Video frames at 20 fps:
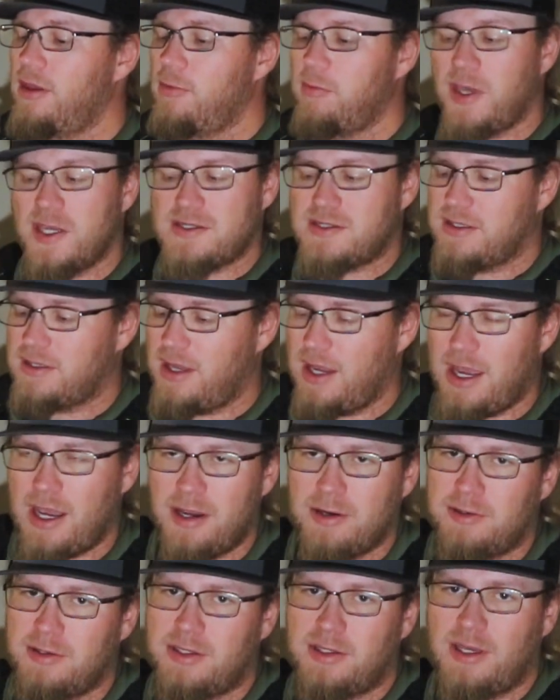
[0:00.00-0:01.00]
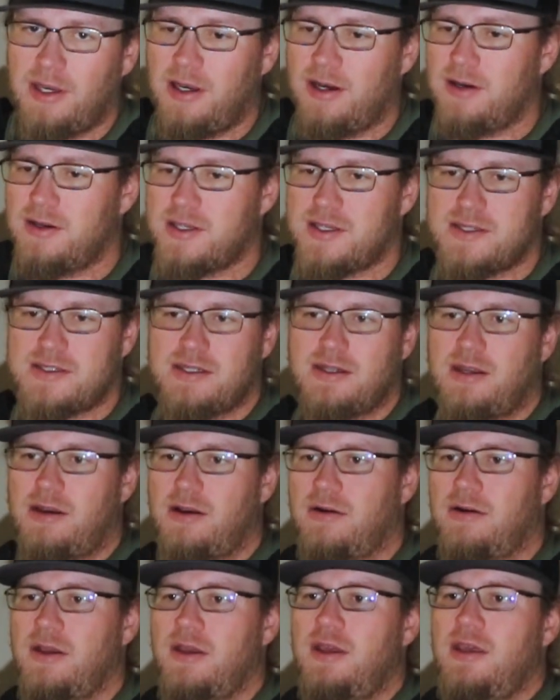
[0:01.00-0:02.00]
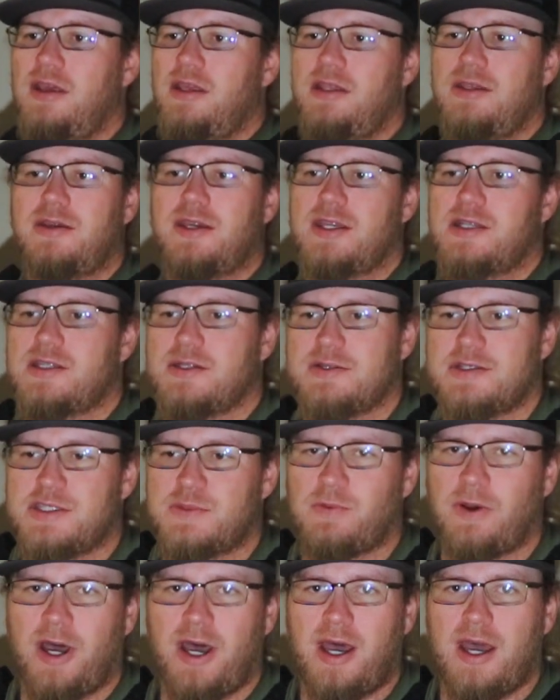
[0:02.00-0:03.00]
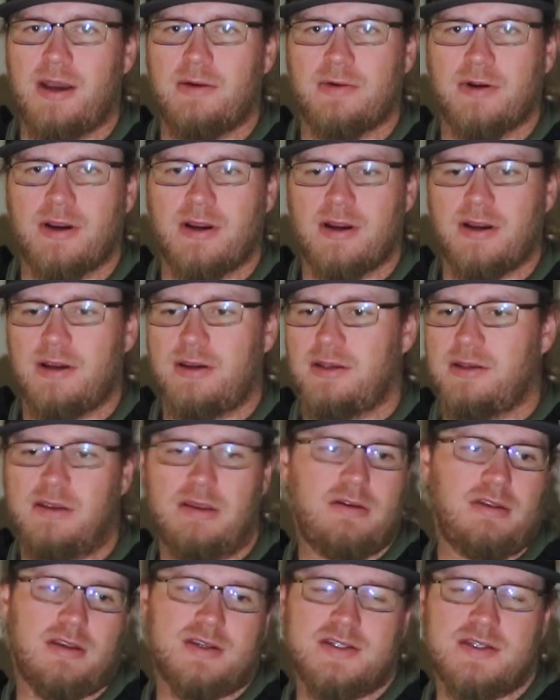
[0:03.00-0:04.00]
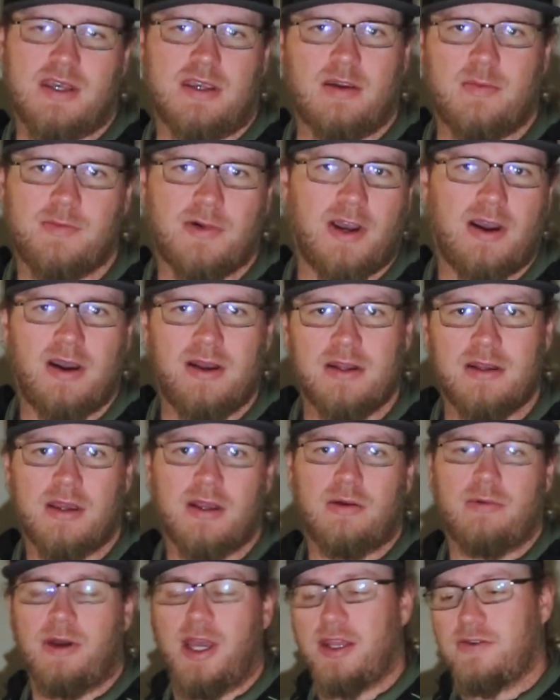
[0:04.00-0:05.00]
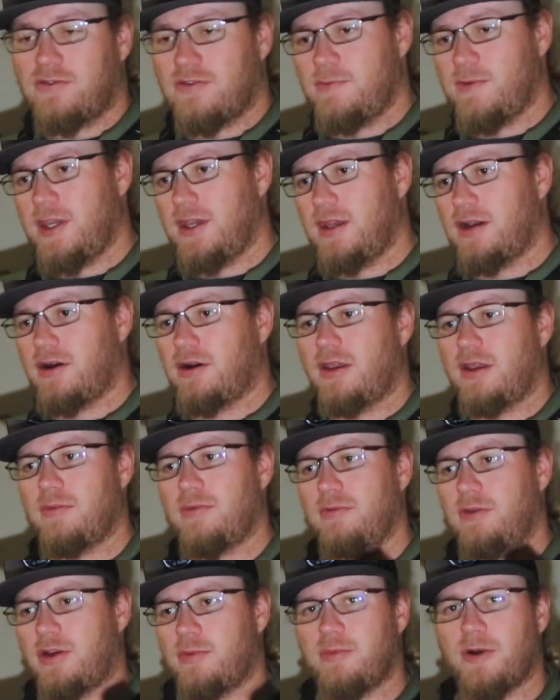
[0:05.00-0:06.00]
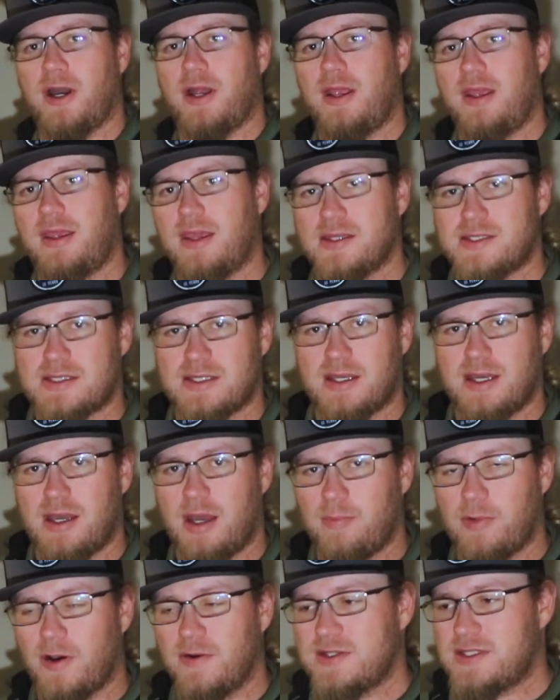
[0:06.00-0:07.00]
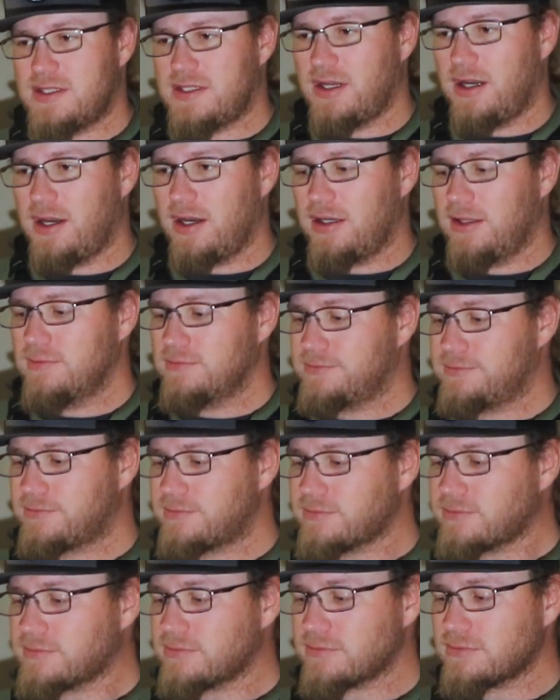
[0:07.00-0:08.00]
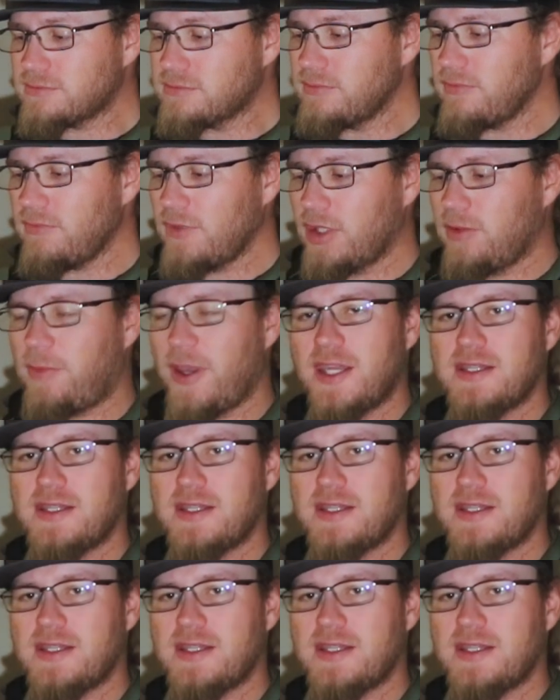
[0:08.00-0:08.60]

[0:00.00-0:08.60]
Basically how it would go is, you know, you get to a spot where you either stick a boat and you get away from it, or your buddy gets a boat stuck. You